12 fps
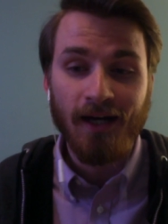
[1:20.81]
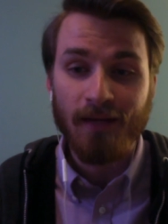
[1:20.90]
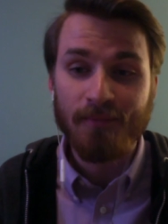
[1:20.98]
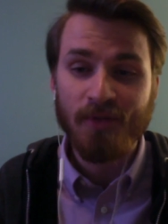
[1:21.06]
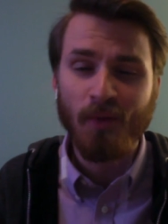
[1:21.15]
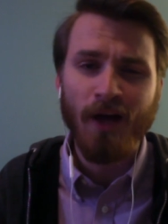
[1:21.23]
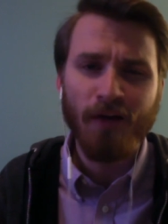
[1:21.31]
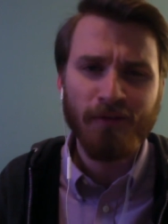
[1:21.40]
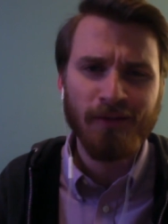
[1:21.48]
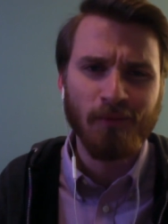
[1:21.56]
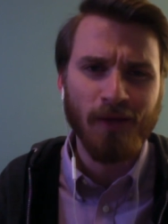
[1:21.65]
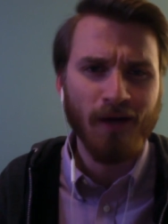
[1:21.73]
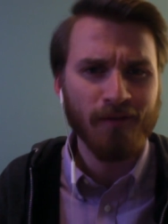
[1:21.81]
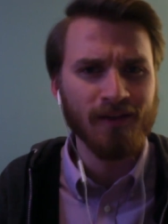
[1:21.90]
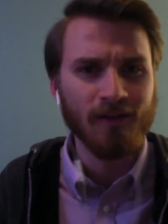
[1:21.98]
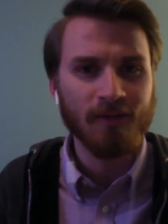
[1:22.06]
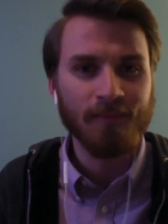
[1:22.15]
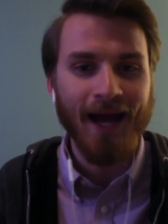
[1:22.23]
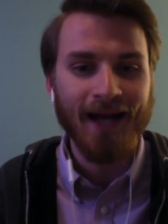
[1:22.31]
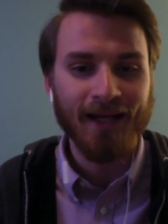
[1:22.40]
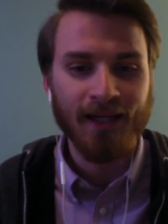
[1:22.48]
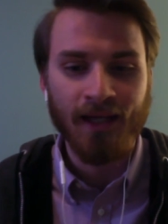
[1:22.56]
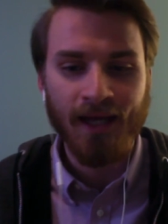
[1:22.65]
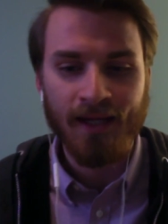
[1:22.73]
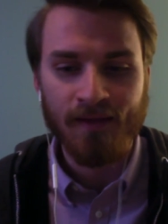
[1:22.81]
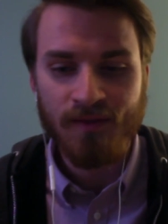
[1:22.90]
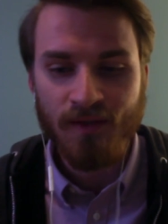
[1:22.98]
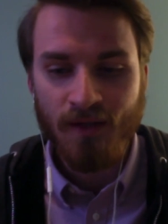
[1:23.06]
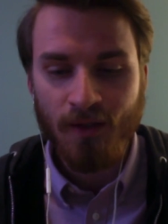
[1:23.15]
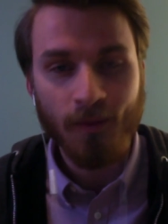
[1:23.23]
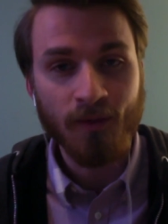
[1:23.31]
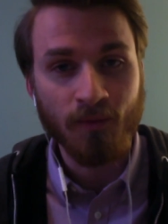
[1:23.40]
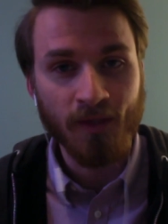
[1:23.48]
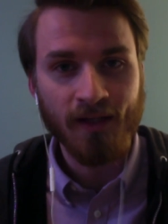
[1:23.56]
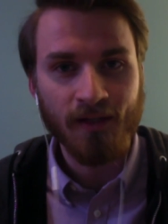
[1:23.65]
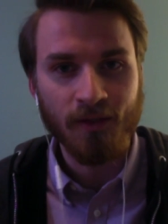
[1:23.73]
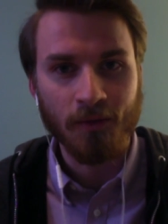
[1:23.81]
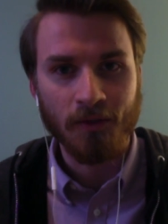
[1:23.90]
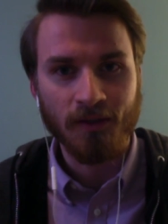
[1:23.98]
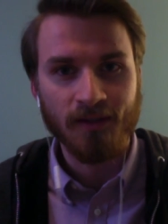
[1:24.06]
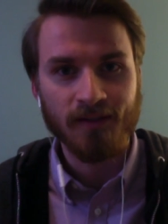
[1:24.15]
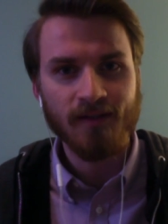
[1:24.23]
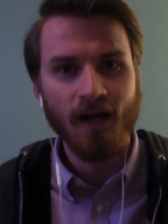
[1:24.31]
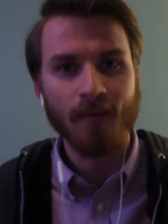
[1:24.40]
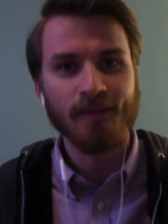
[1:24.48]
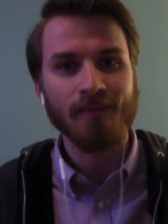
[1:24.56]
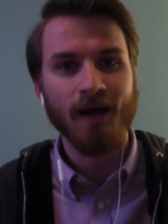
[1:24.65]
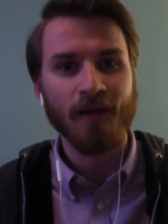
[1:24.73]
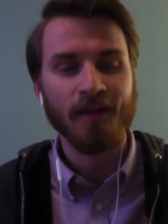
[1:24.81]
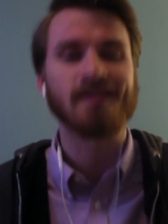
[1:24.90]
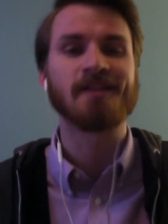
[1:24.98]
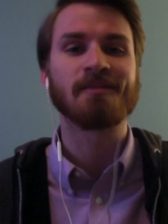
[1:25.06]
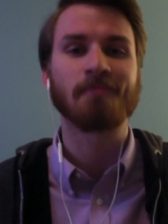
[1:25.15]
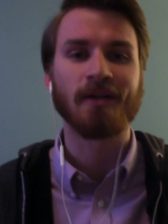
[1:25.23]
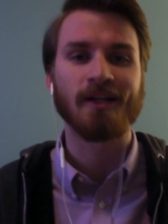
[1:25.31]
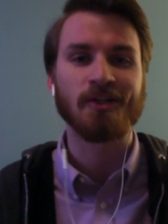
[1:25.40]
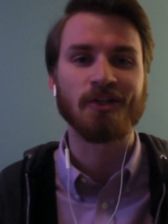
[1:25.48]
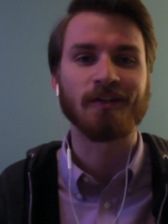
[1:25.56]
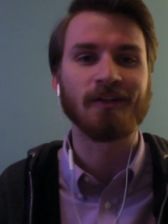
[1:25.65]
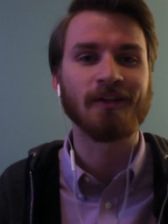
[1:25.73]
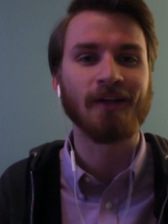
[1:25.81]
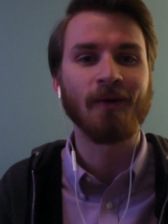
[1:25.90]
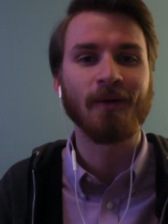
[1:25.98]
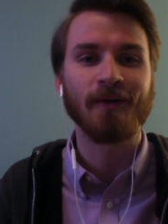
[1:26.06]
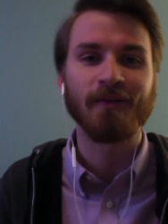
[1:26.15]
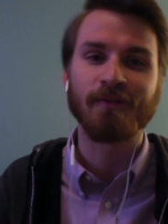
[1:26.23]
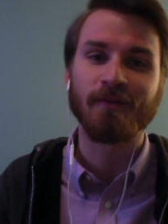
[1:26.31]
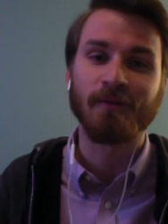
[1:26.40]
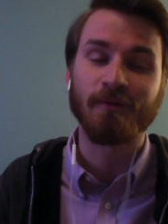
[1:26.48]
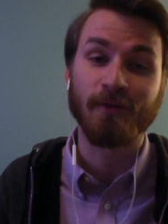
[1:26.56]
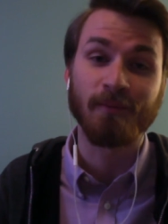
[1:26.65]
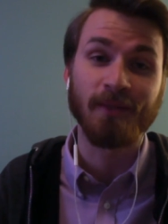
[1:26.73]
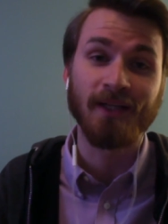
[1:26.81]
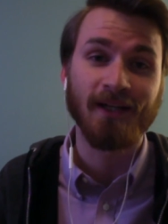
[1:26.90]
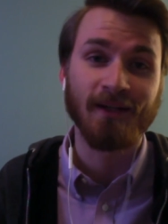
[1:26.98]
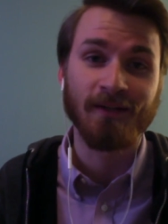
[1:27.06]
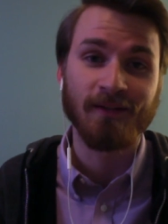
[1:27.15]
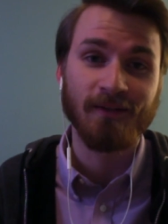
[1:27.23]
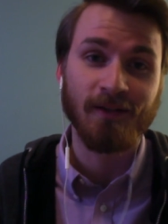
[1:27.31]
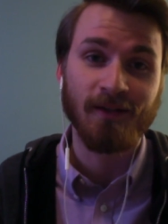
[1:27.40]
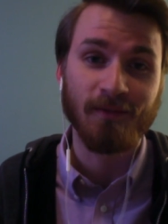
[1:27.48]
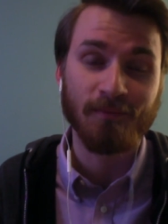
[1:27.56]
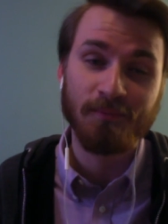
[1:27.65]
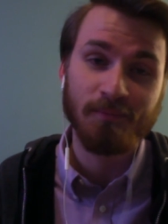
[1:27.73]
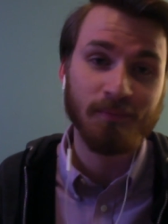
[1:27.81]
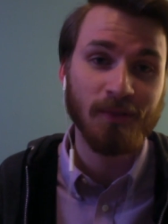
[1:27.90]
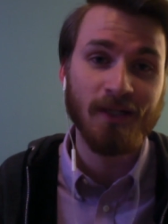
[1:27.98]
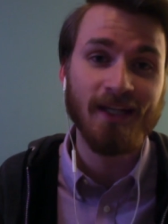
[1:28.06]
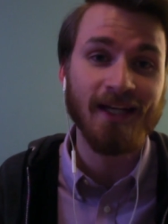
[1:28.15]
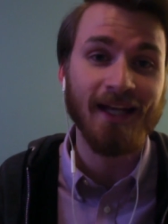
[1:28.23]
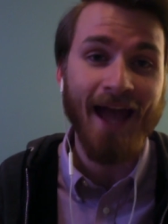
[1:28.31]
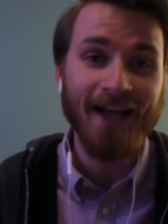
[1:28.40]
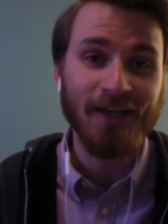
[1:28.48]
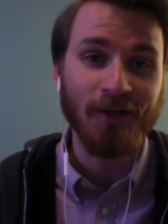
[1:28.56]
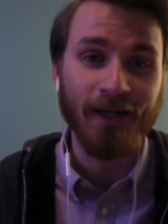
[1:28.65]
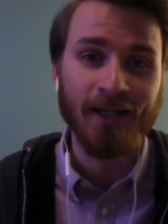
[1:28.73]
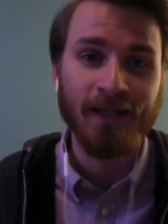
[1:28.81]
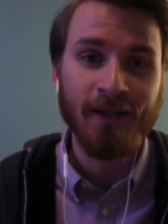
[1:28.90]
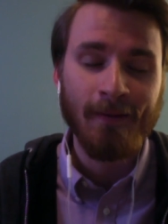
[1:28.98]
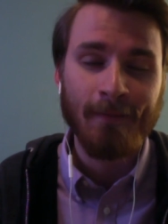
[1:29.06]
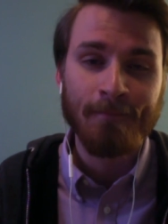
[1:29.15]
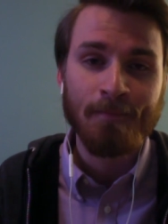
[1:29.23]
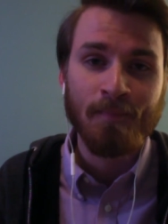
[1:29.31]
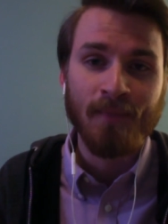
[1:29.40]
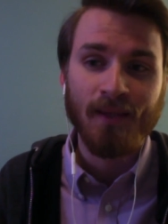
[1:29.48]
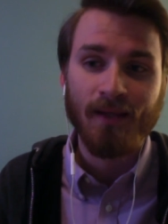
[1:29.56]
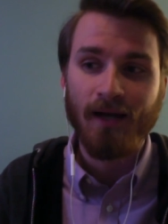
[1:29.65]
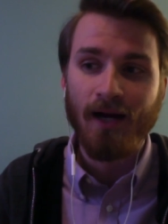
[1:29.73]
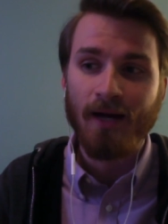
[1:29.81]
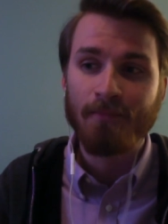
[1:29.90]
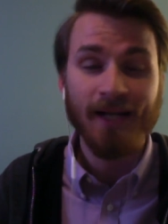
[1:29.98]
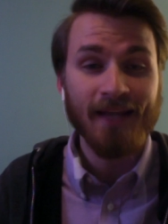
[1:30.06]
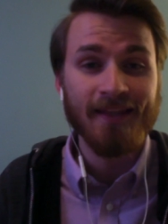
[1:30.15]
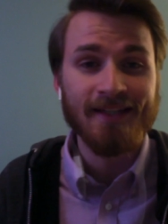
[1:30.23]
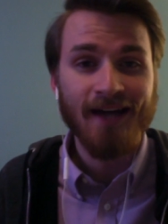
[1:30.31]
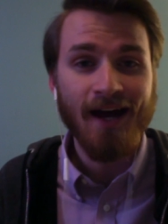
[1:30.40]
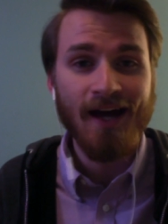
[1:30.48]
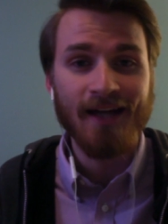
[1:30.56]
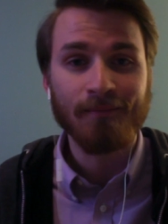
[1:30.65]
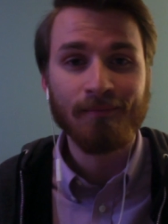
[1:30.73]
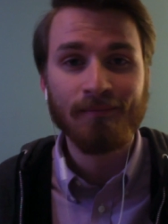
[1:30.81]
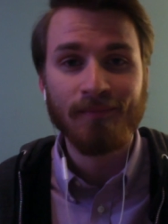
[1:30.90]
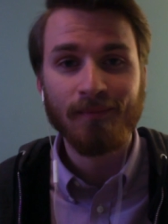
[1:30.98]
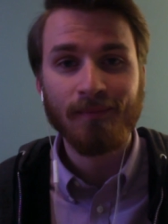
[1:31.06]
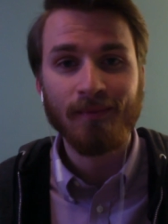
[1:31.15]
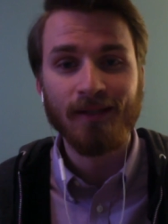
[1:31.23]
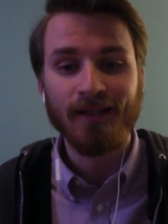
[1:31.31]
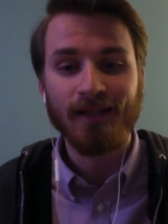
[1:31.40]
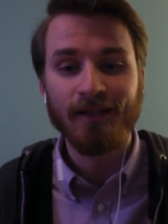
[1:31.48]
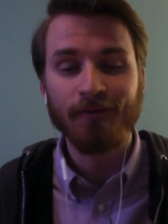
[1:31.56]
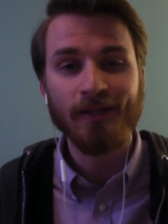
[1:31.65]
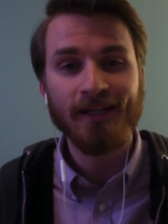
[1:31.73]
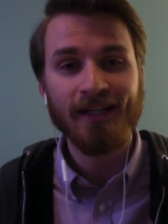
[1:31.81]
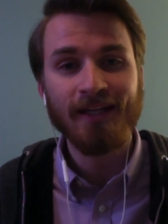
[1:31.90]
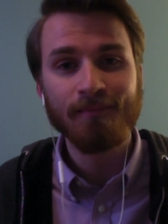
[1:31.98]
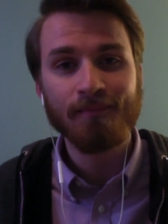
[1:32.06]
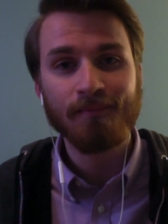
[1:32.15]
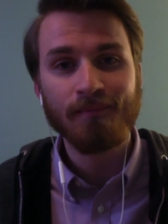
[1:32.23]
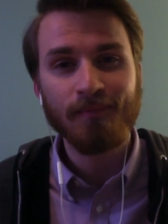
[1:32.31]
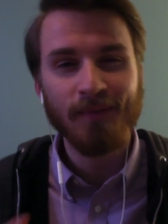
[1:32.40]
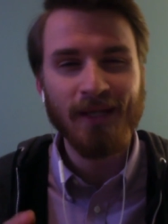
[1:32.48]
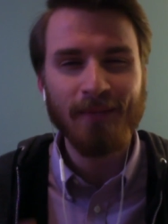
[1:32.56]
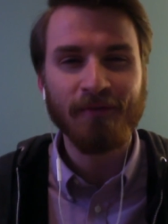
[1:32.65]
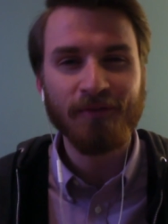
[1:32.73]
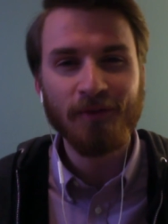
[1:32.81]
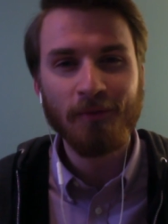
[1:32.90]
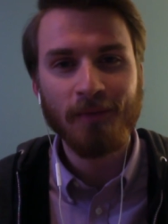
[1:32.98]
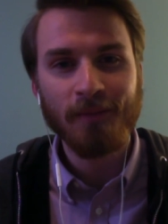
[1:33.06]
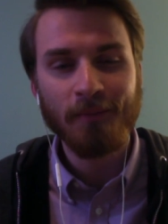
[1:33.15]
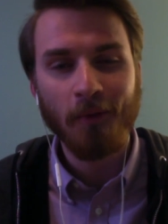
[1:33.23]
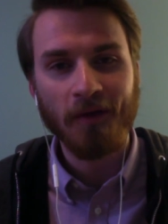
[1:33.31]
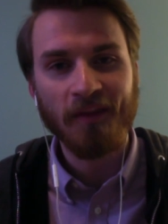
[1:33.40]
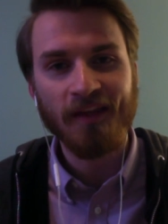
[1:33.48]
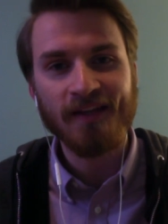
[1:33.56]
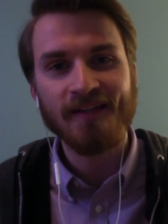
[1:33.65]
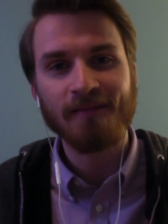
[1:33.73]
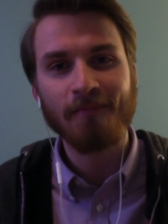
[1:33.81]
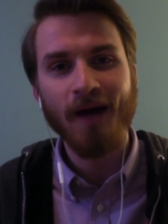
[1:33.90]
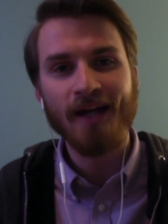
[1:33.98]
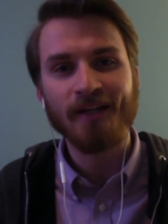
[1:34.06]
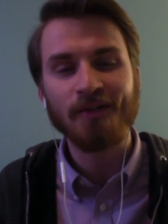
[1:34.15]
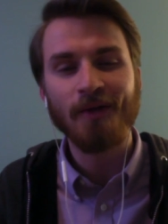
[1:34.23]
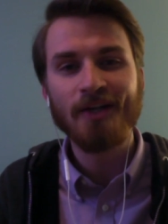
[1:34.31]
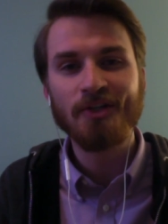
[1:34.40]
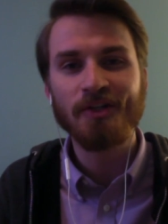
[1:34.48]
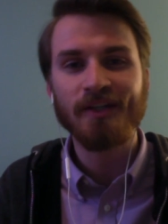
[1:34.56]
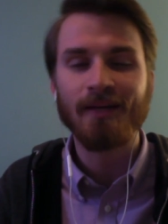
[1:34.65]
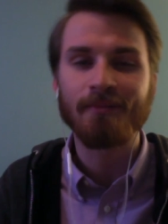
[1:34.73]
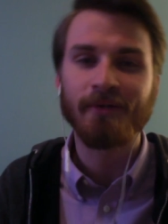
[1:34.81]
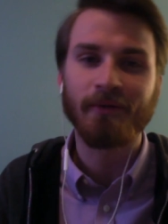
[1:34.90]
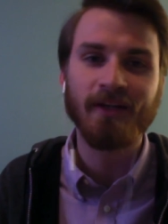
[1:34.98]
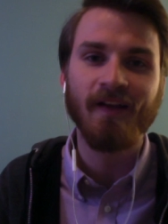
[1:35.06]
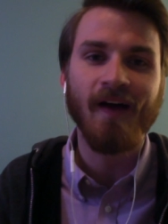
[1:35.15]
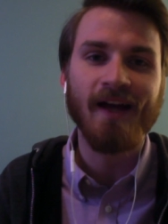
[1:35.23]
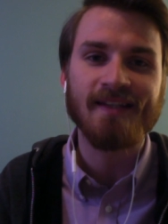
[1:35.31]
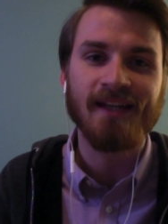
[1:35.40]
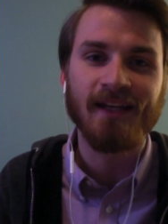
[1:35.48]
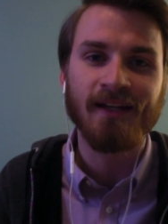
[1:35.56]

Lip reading: So we often look back and we ridicule Thomas Malthus's prediction, for being pretty inaccurate. But at the time, if we keep a few important things in mind, you actually come to realize that,